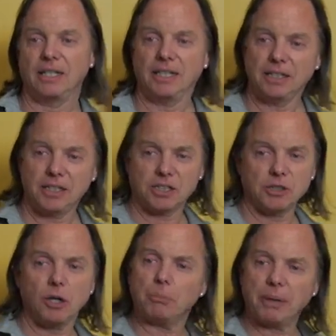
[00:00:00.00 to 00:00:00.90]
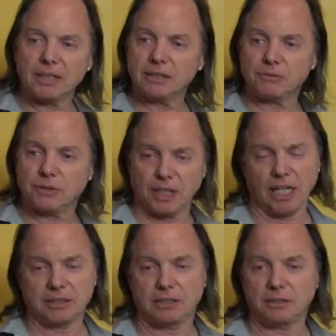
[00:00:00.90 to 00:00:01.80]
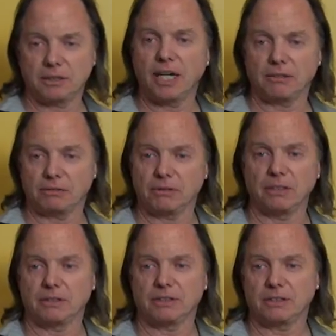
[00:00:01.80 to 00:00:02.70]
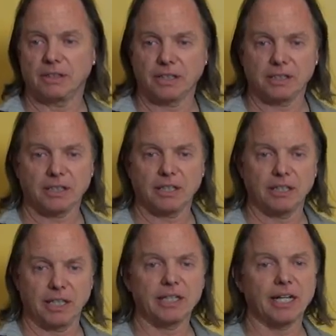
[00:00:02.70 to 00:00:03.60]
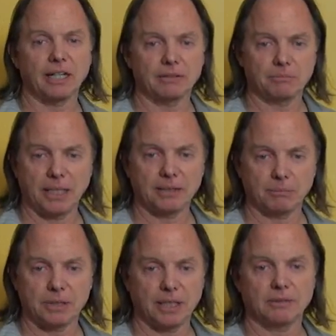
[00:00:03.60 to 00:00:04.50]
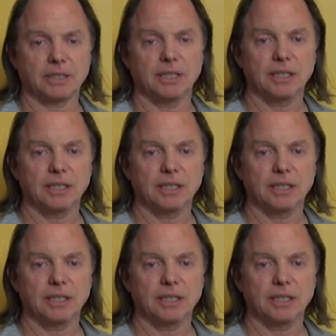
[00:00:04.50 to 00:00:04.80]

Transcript: There's no pattern for the last 2.5 rows, so they just kind of hang out by themselves.